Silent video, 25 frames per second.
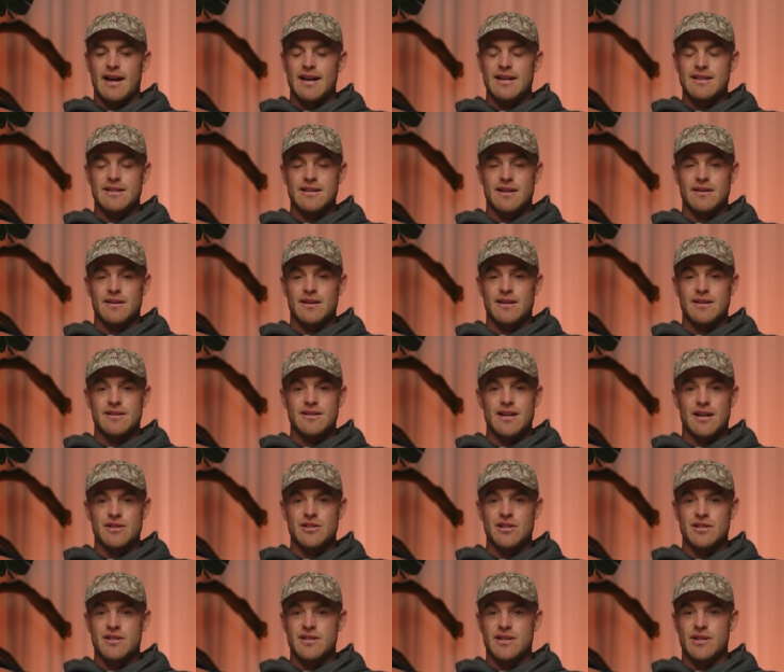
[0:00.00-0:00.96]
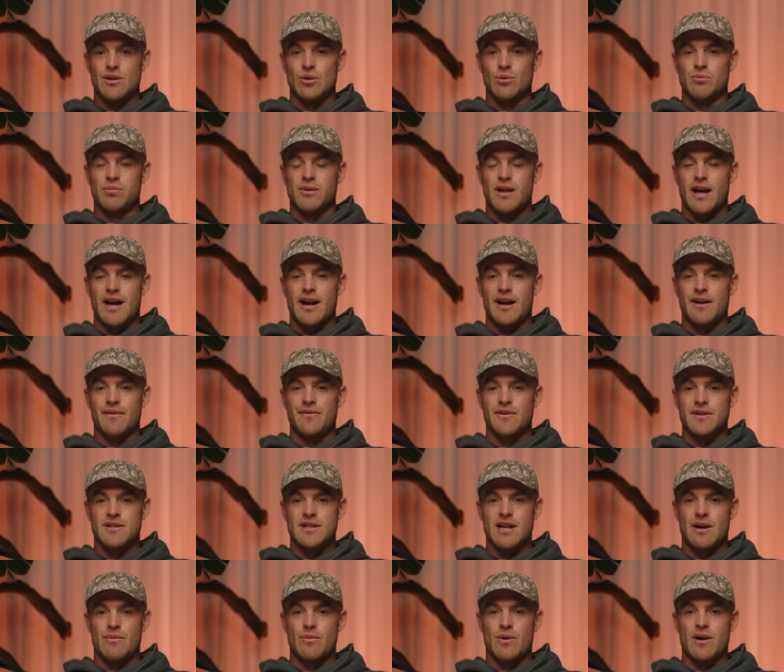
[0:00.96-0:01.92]
He's such a skilled player for
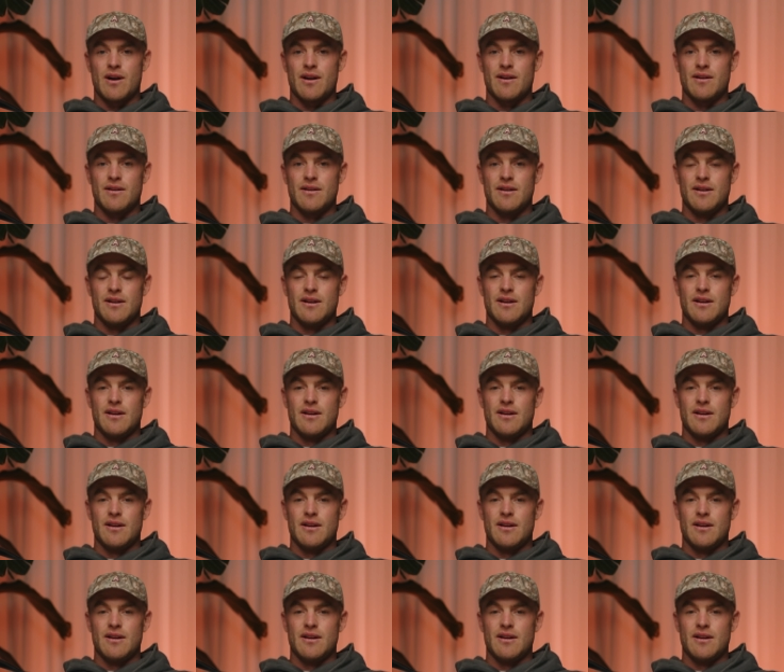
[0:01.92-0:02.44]
someone